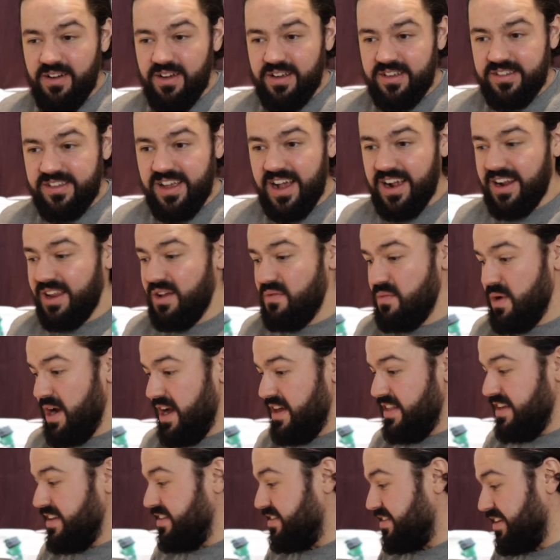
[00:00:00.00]
out exactly
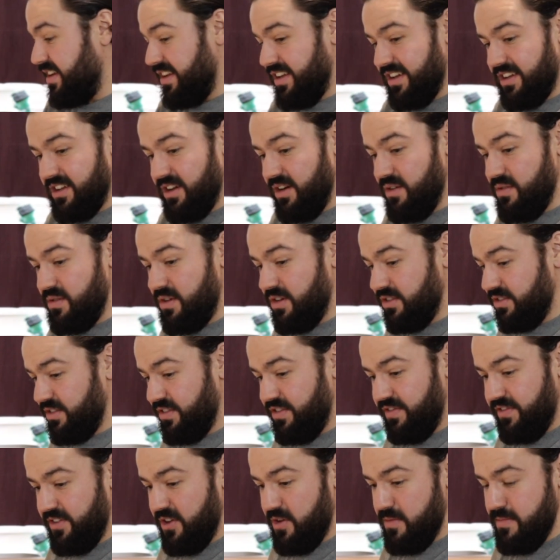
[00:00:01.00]
where these are going to go, because a
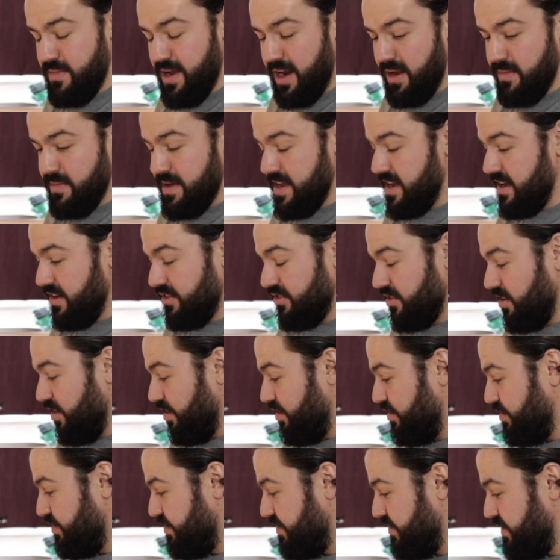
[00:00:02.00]
few millimetres
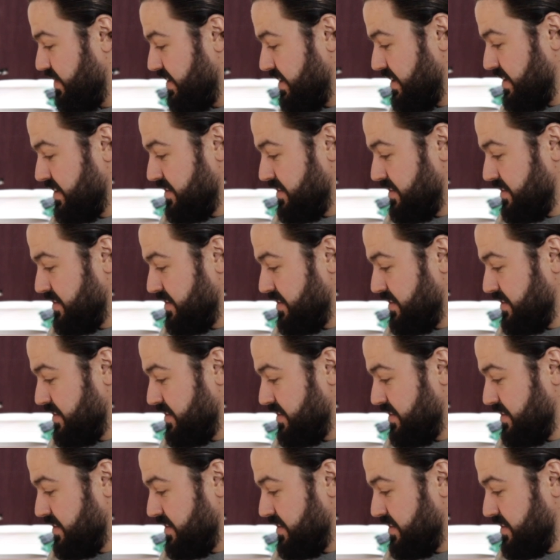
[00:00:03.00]
off